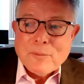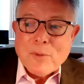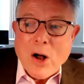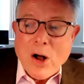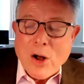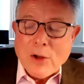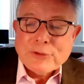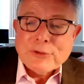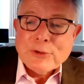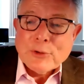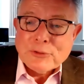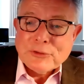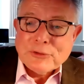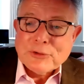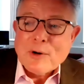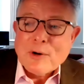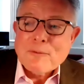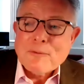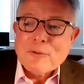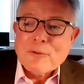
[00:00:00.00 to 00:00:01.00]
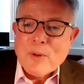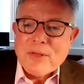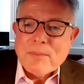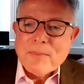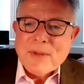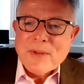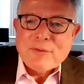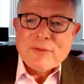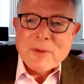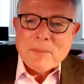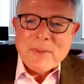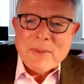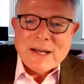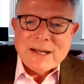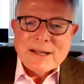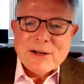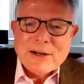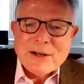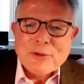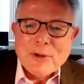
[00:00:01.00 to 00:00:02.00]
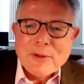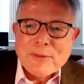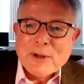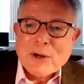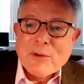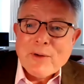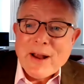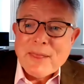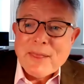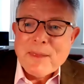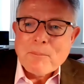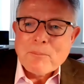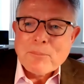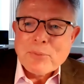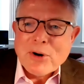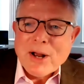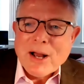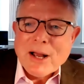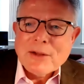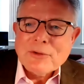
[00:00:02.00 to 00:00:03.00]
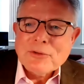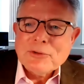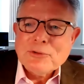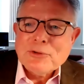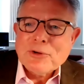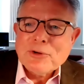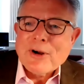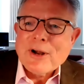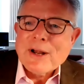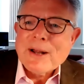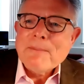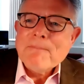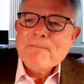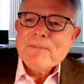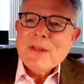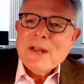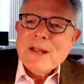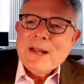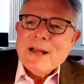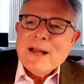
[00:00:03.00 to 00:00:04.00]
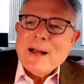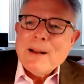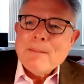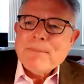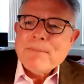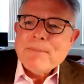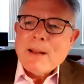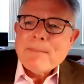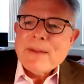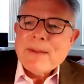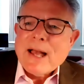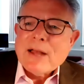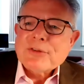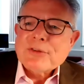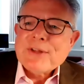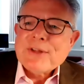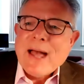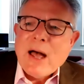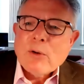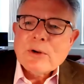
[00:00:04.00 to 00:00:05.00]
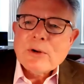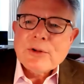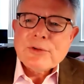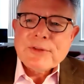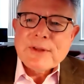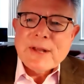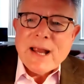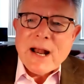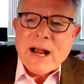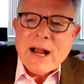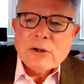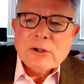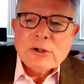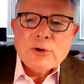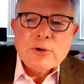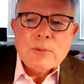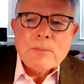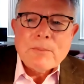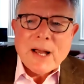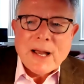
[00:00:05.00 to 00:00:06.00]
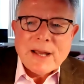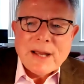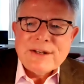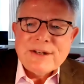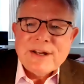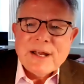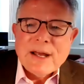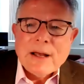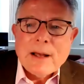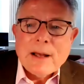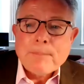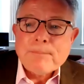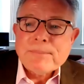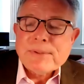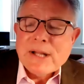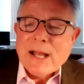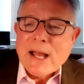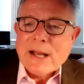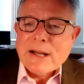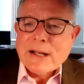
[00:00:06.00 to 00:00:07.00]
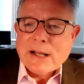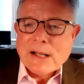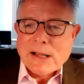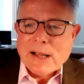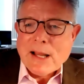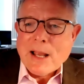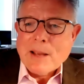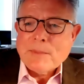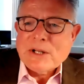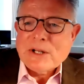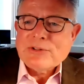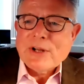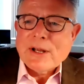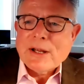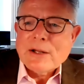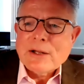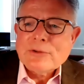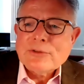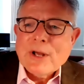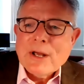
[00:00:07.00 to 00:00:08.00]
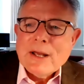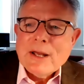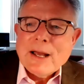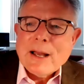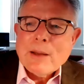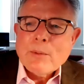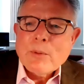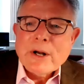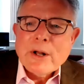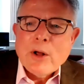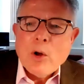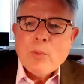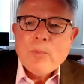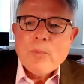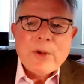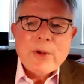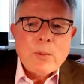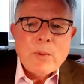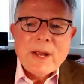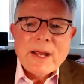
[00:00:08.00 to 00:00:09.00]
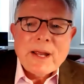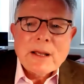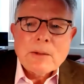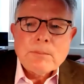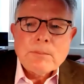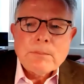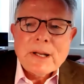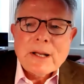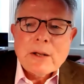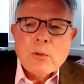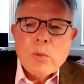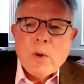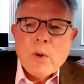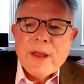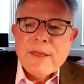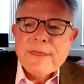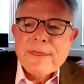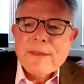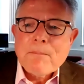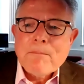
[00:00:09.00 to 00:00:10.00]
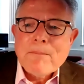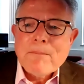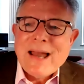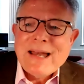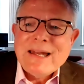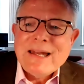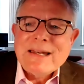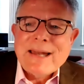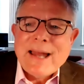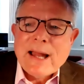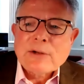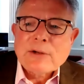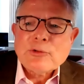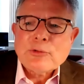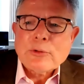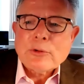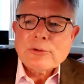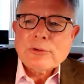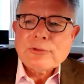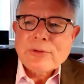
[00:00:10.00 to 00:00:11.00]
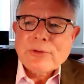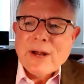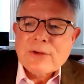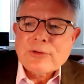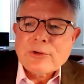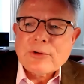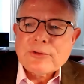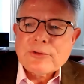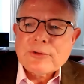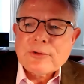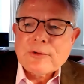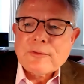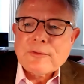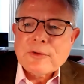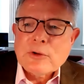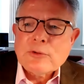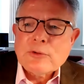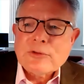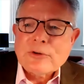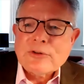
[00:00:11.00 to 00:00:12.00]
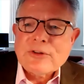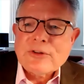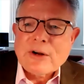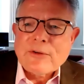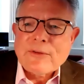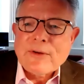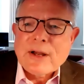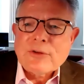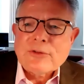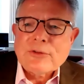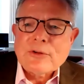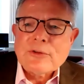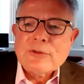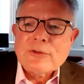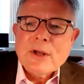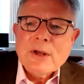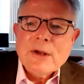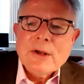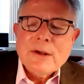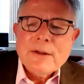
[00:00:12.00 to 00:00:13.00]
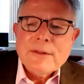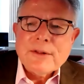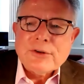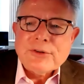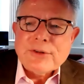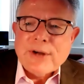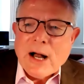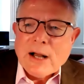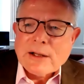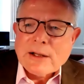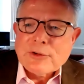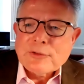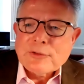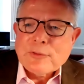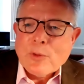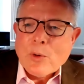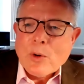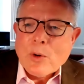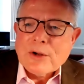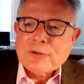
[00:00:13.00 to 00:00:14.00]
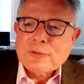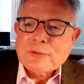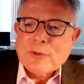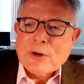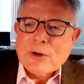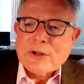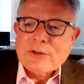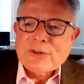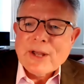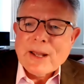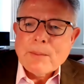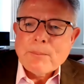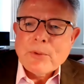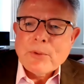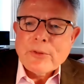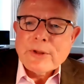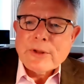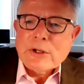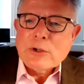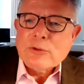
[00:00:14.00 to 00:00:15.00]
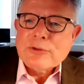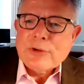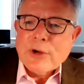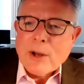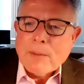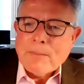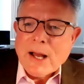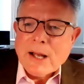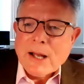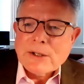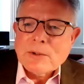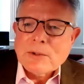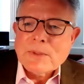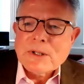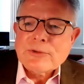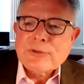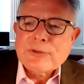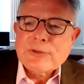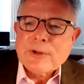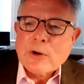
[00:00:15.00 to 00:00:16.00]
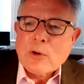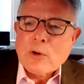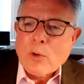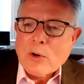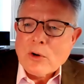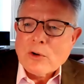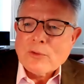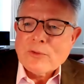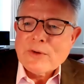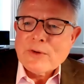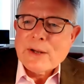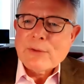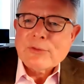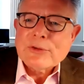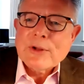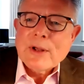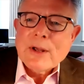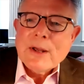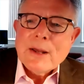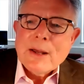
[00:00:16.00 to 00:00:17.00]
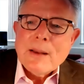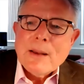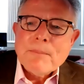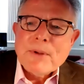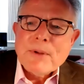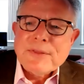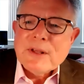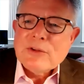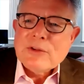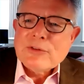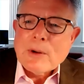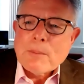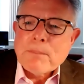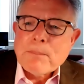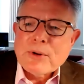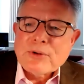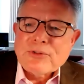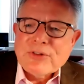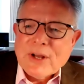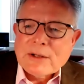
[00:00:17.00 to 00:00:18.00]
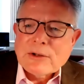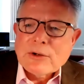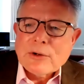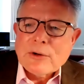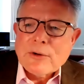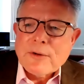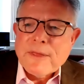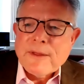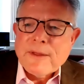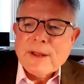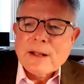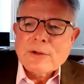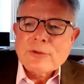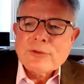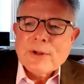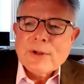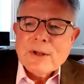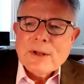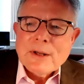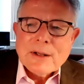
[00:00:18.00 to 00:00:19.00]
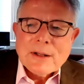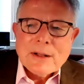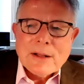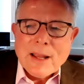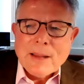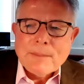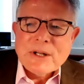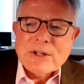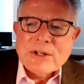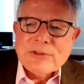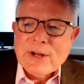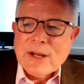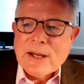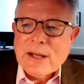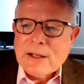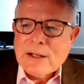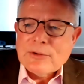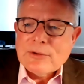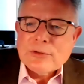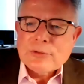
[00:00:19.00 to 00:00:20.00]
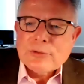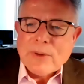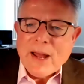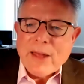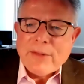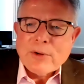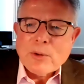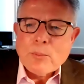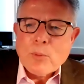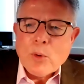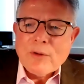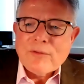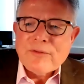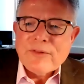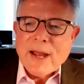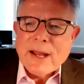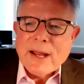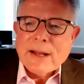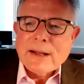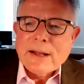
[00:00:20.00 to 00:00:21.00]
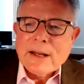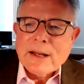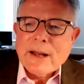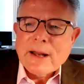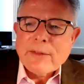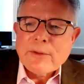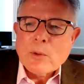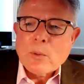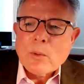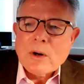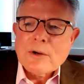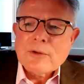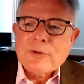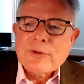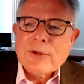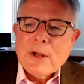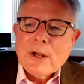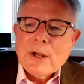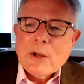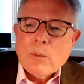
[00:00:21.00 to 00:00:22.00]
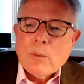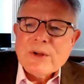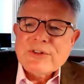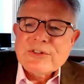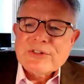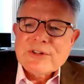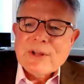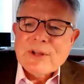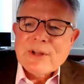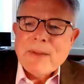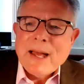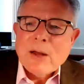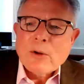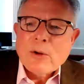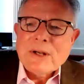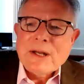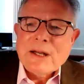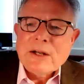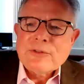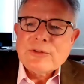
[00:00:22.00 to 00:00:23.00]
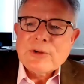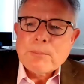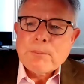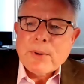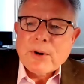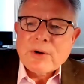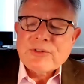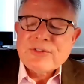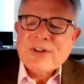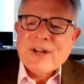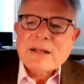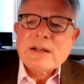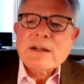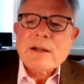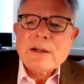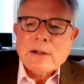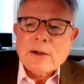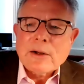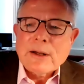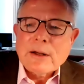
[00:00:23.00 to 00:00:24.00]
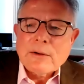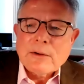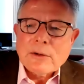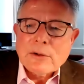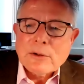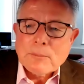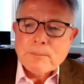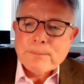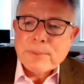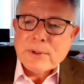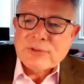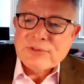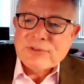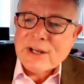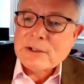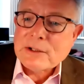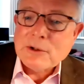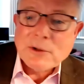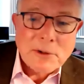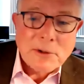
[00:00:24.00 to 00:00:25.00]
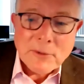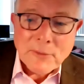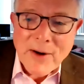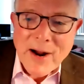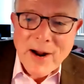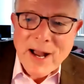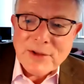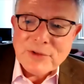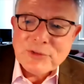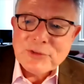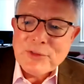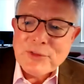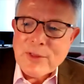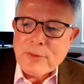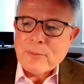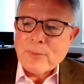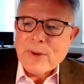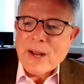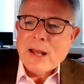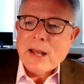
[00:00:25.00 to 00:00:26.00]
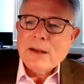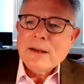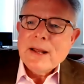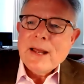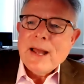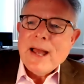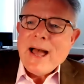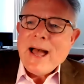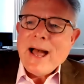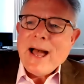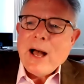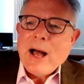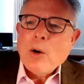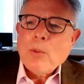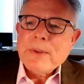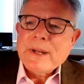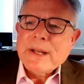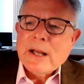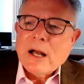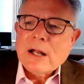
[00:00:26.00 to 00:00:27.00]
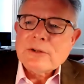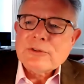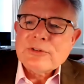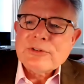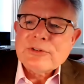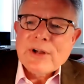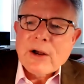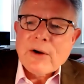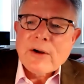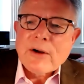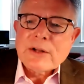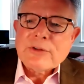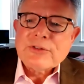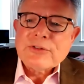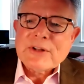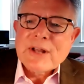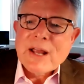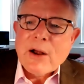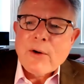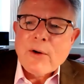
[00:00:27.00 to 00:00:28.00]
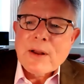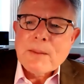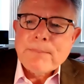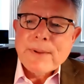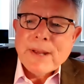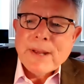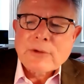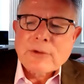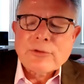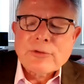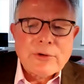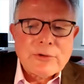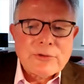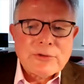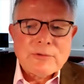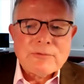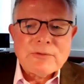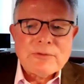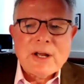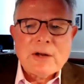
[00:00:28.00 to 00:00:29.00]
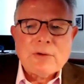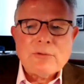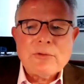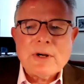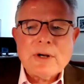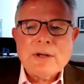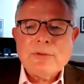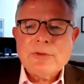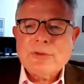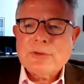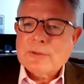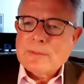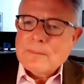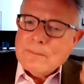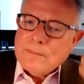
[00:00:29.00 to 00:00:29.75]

also served with me for many years on the Grantham Prize jury. Um, Bob asks, how does the heirloom idea apply to climate change? I would hope that we could bequeath many natural treasures to future generations. The Tongass Forest, for example, the Utah monuments, the coral reefs, but these are particular things. Climate change is rather more vague. In other words, we somehow need to particular, particularize the threat. How beyond sharing scary pictures of dead reefs?